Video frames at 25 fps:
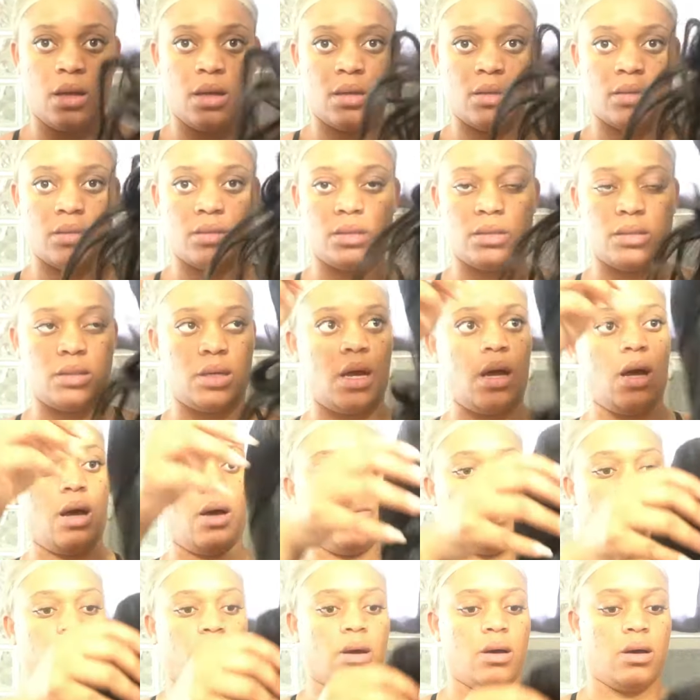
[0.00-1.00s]
this is
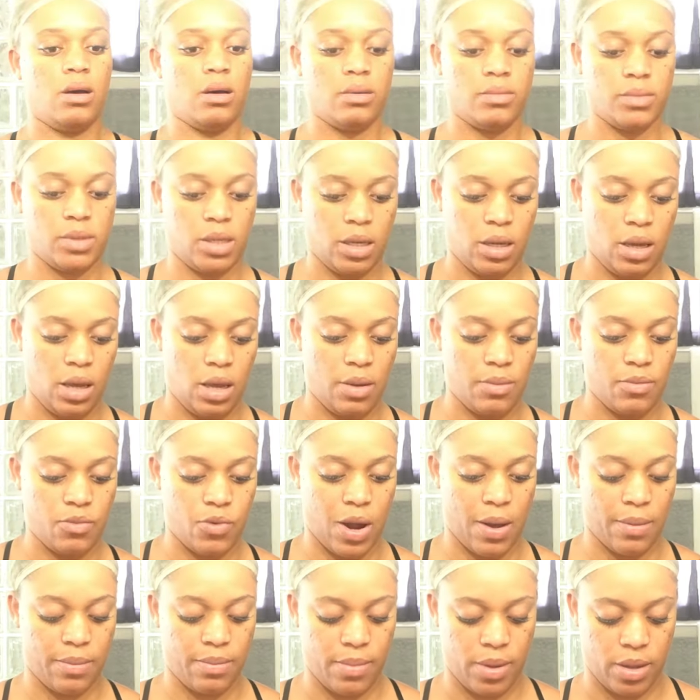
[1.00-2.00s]
how it comes. It came
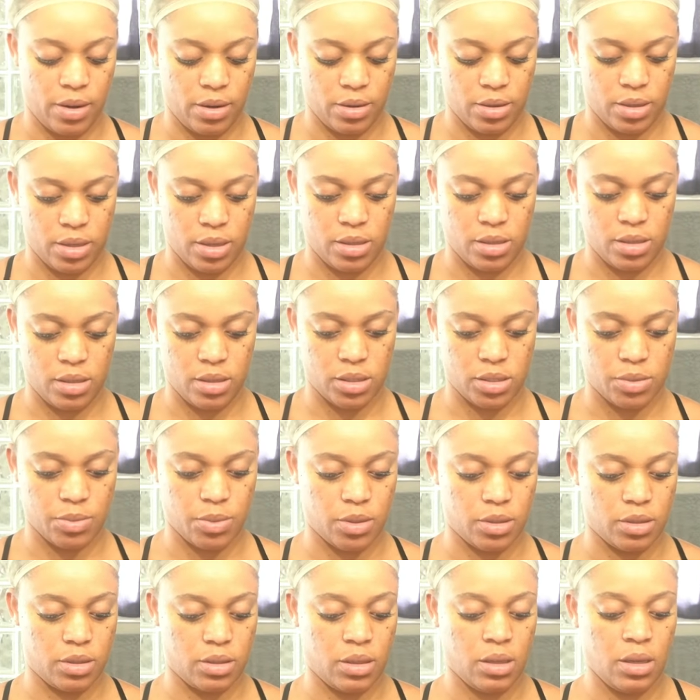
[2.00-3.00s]
wrapped better than this,
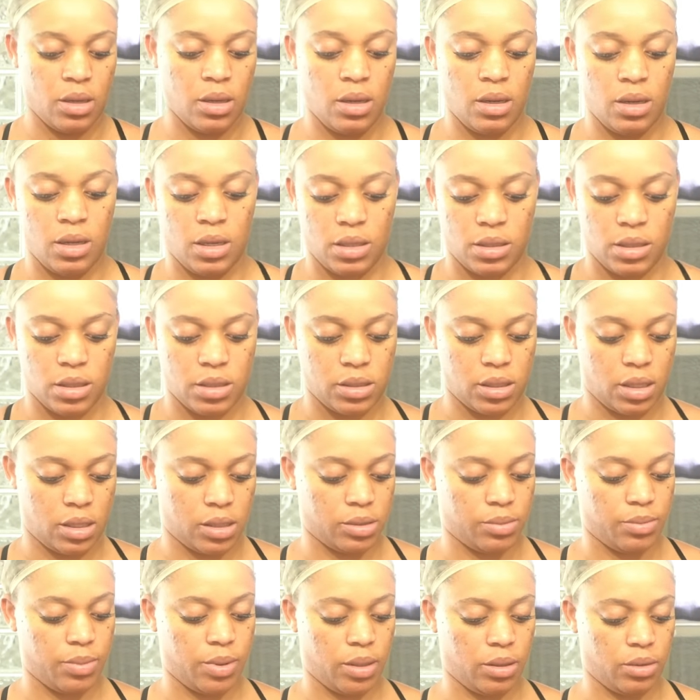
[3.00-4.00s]
but this
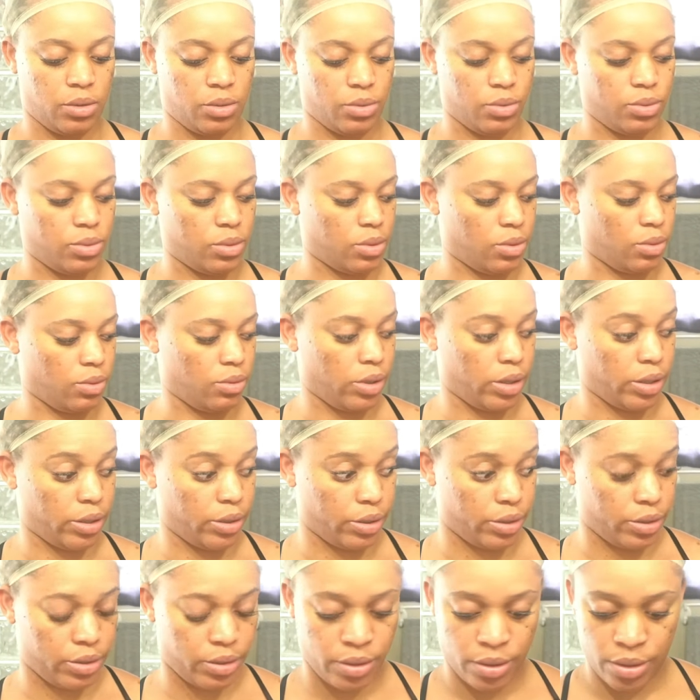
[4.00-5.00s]
has been through the
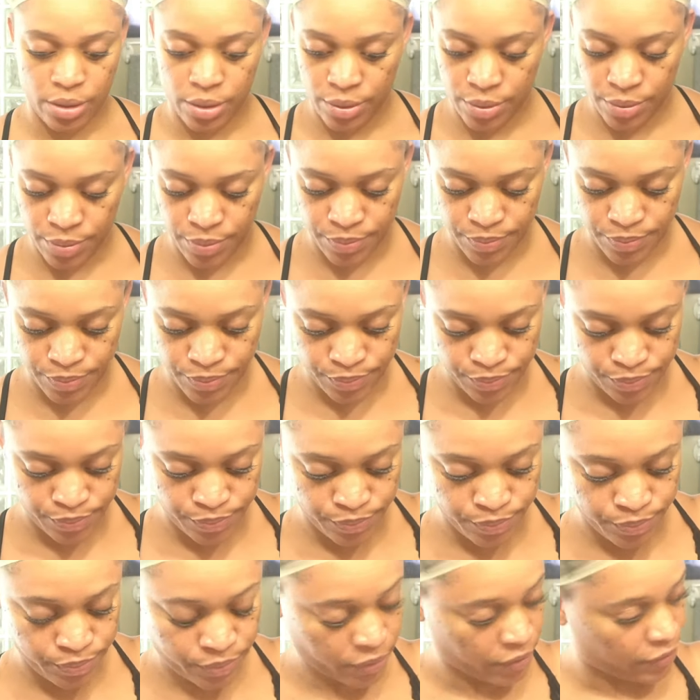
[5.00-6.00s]
ringer.
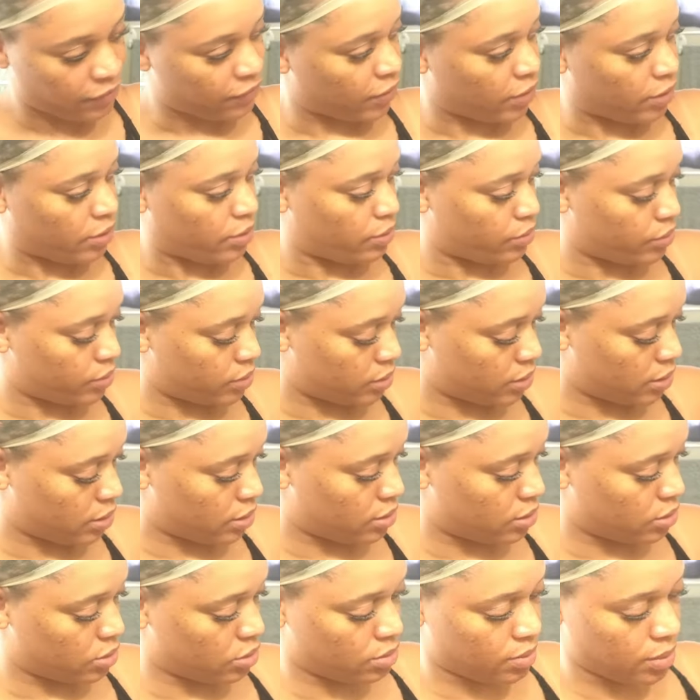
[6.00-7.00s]
If I don't say
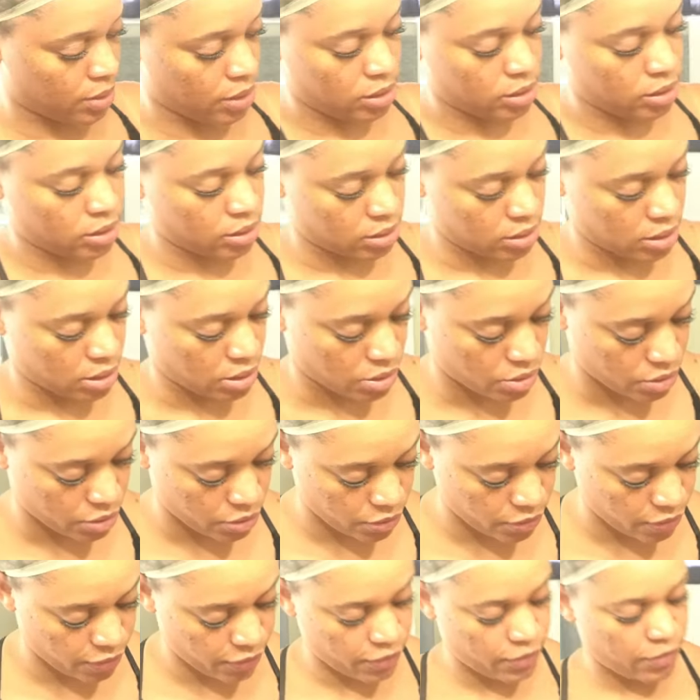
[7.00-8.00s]
so
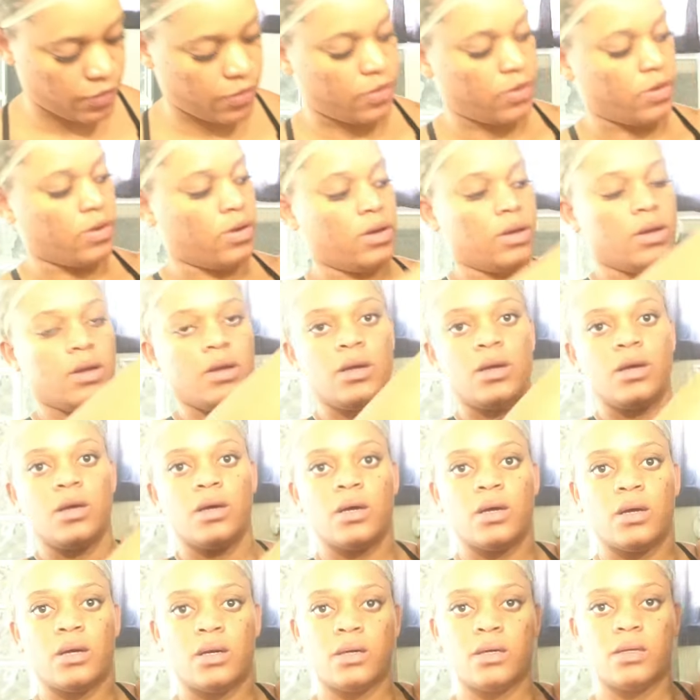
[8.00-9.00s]
myself.
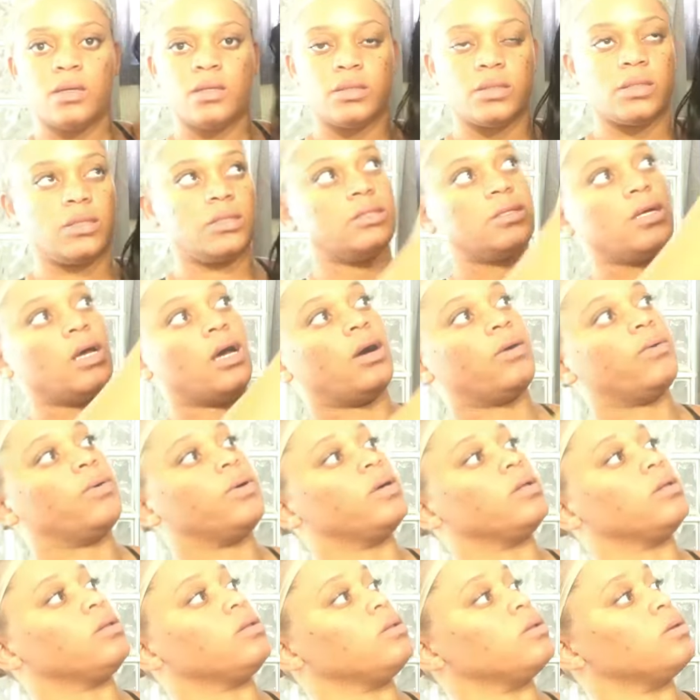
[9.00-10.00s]
This is how
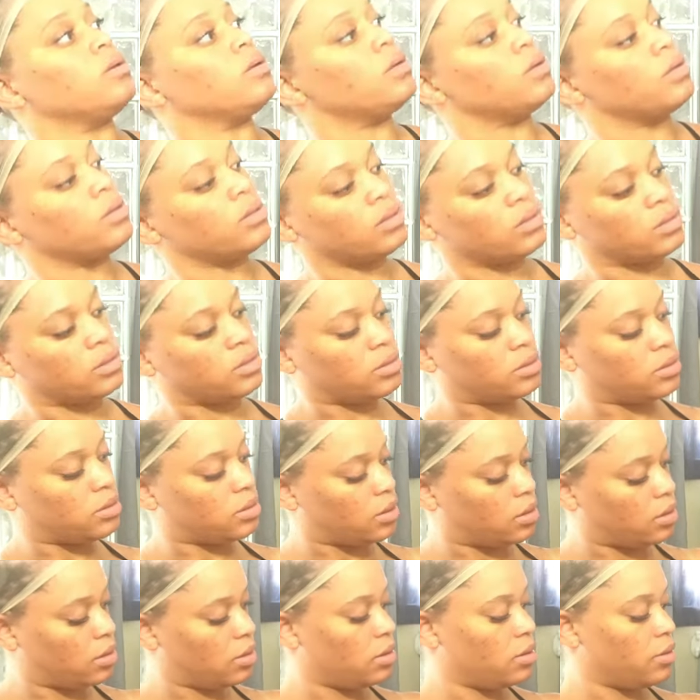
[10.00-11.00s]
it looks.
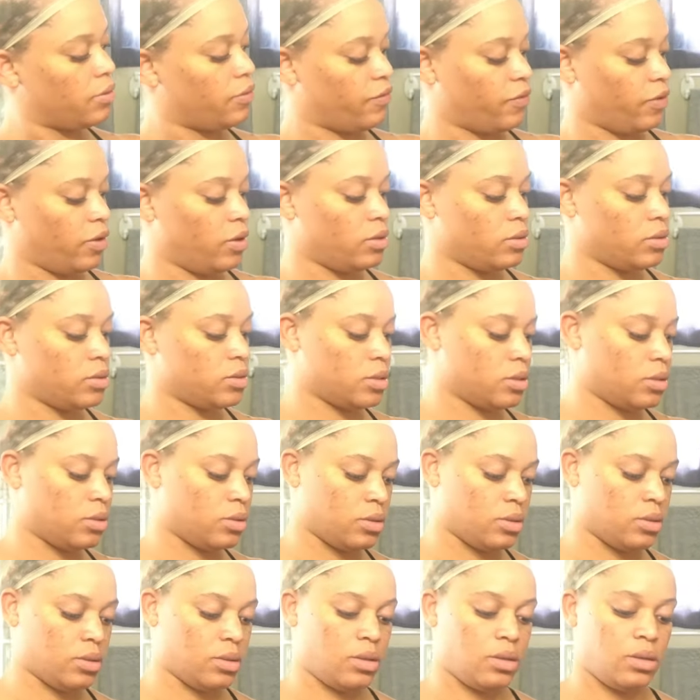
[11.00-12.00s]
Feels
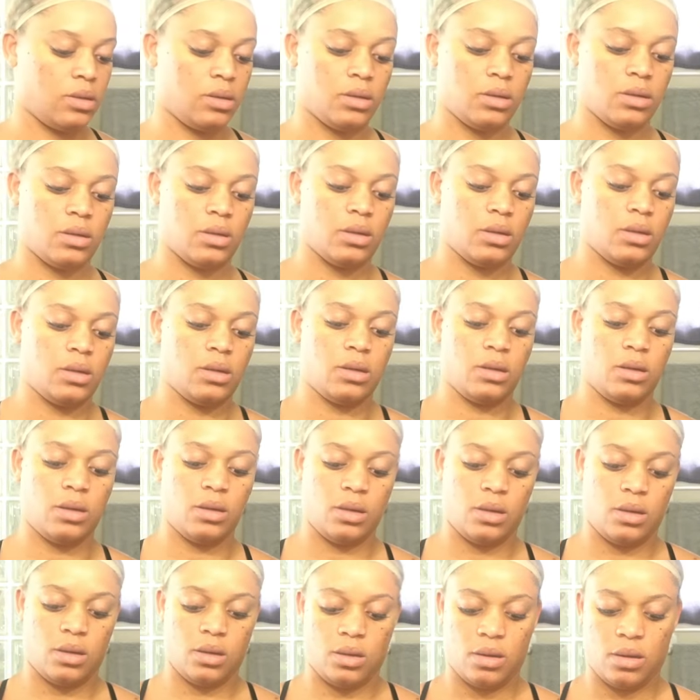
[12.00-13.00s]
good.
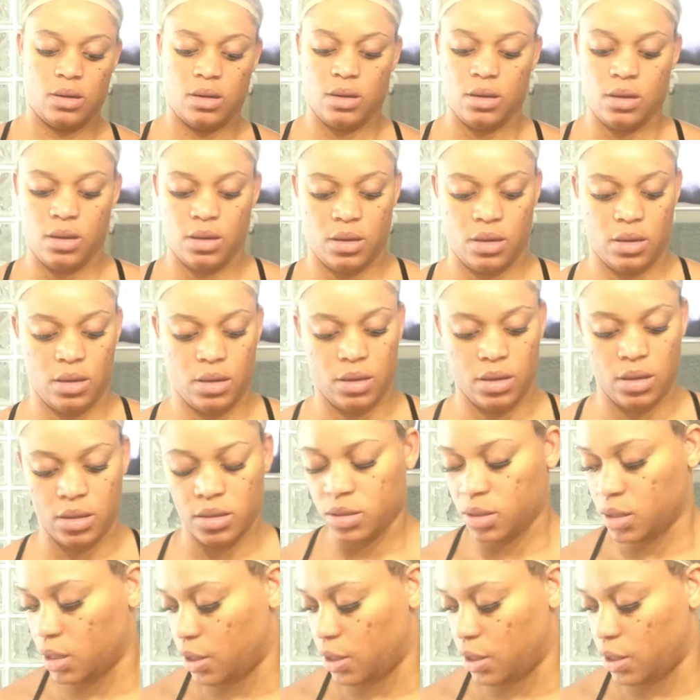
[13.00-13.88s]
And it's